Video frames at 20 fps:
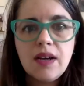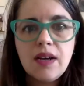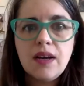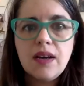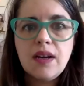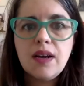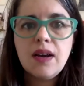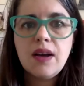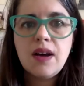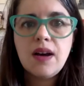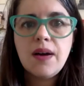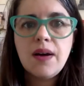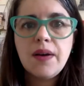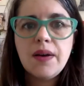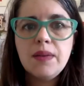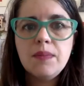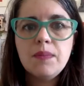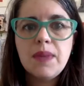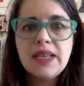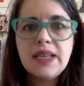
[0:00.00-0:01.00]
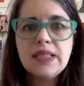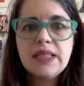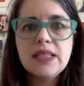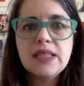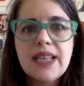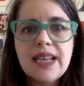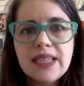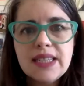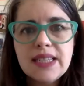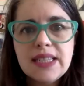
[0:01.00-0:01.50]
In my
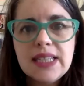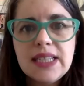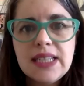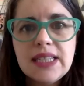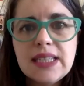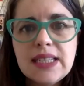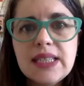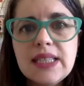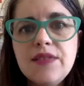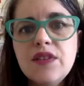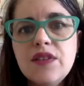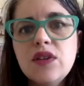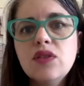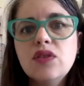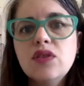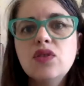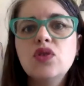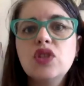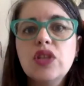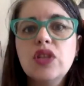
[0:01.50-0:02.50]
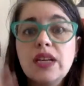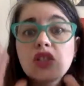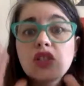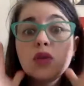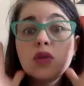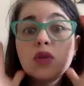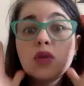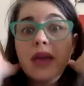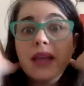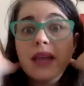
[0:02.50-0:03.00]
society, it is difficult to change
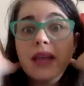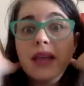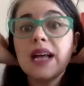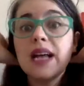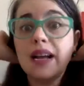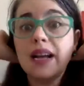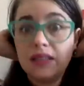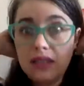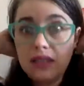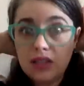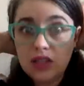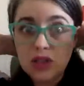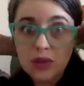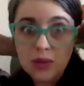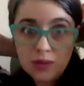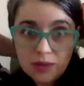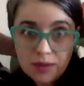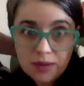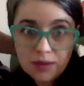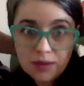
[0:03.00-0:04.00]
men's attitudes